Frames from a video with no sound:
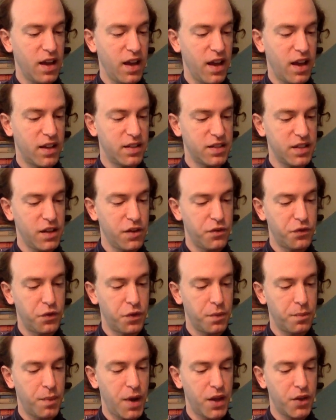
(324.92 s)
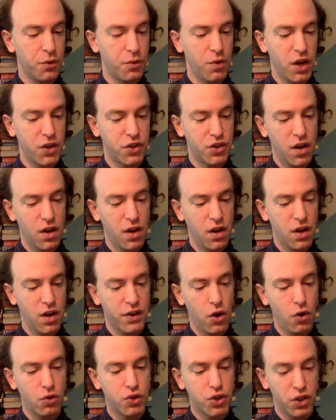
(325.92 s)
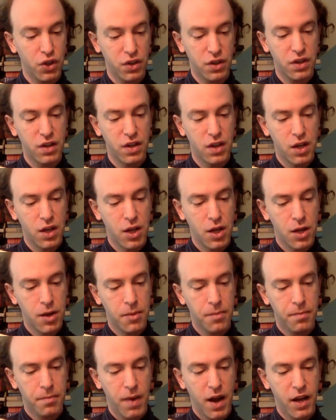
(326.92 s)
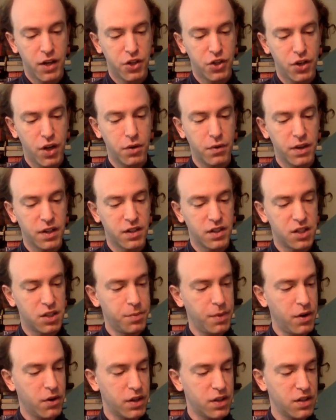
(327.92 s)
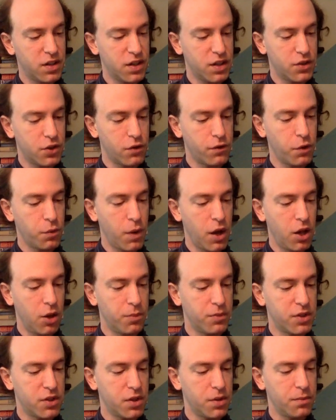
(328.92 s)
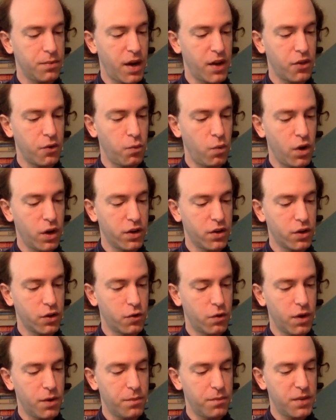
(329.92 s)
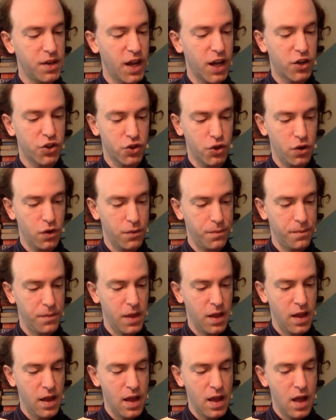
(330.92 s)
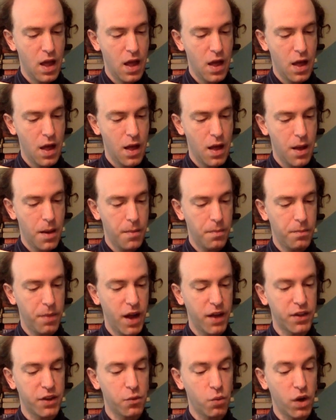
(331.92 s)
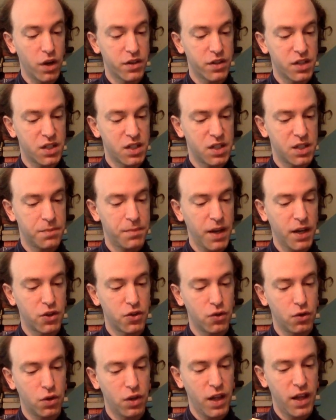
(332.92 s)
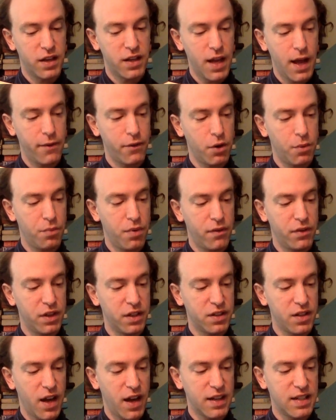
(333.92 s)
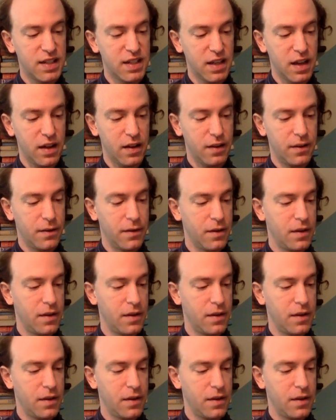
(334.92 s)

as if by the rush of an ocean, my shuddering spirit is overwhelmed by the one grim danger, by the one spectral and ever-prevalent idea.